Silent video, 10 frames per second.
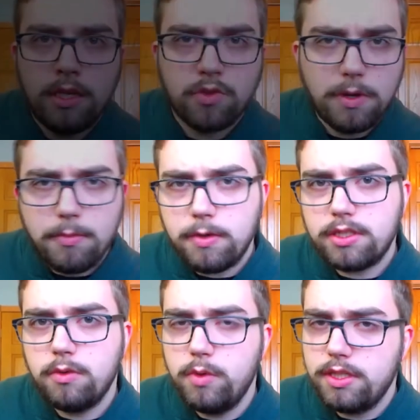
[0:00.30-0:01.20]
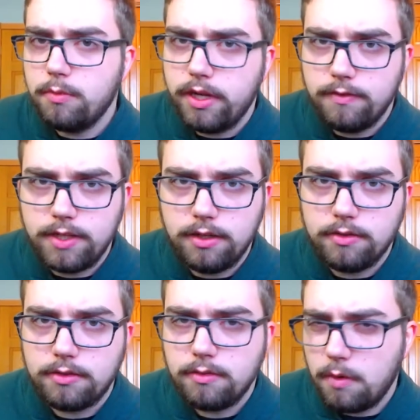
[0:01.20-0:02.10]
So I've been watching Wheezy Waiter
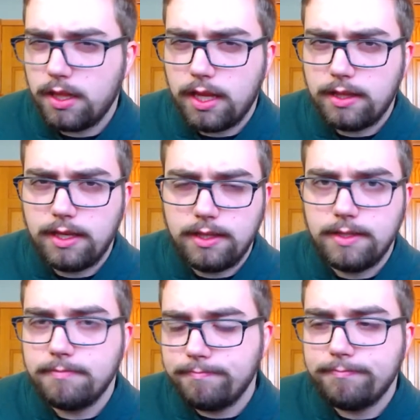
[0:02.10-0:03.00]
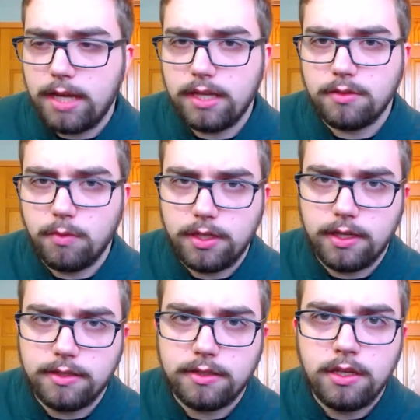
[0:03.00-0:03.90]
videos quite a lot lately, as one
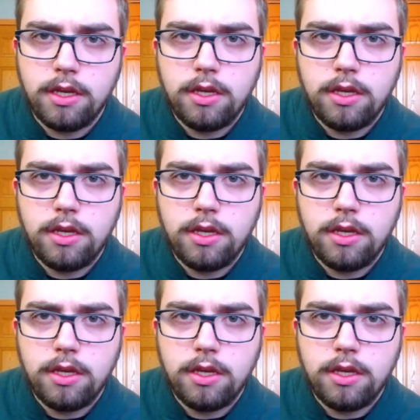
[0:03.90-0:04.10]
does.